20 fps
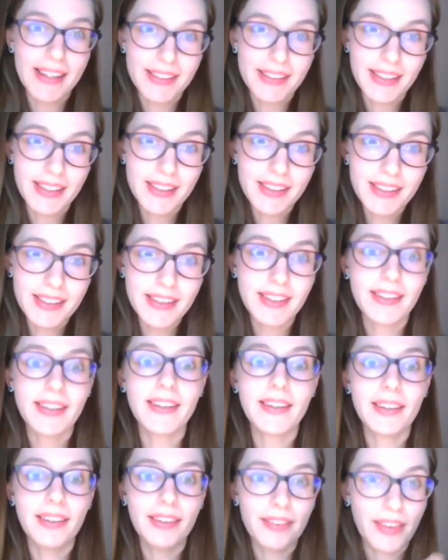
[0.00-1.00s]
essence,
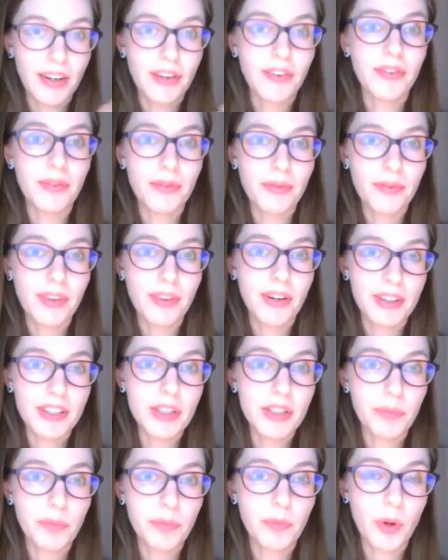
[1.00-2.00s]
there
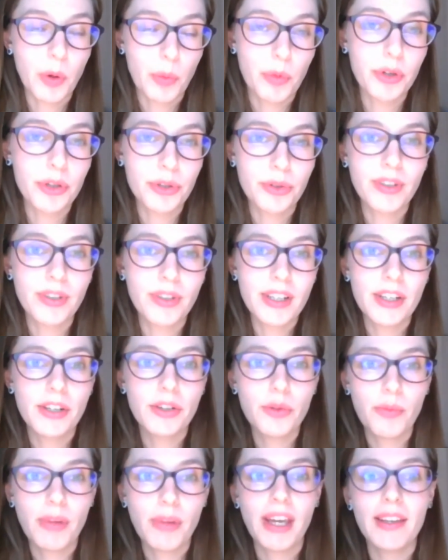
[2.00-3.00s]
is opportunity
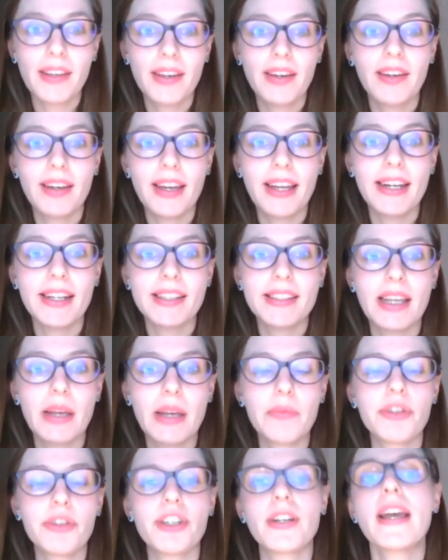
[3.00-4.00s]
to make an
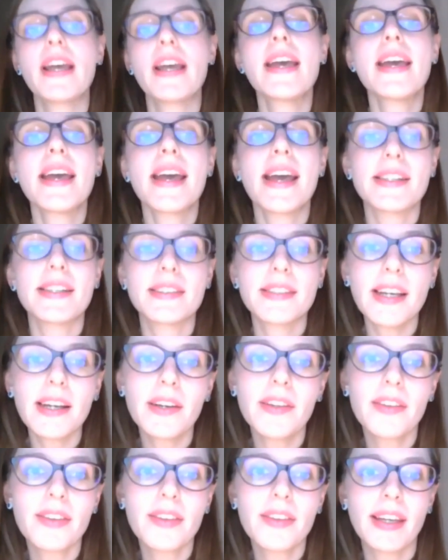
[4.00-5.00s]
exception. And
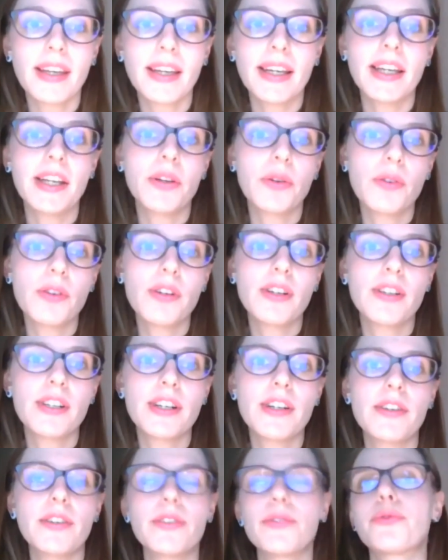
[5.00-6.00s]
second thing, in
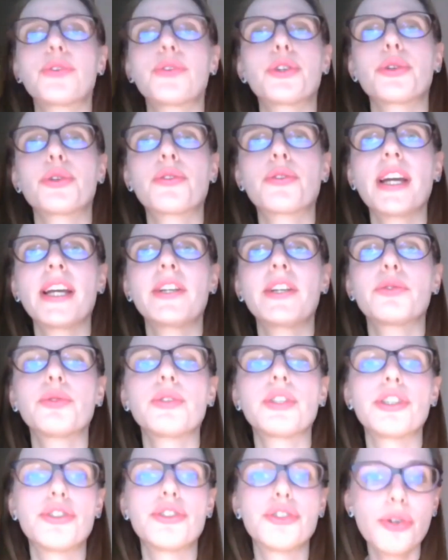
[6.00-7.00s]
order for Ukraine
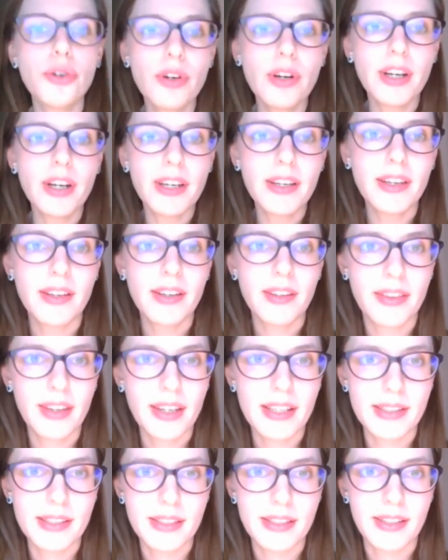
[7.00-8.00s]
to enjoy
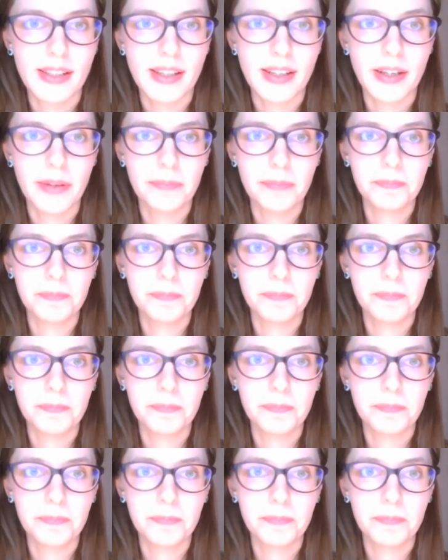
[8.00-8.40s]
this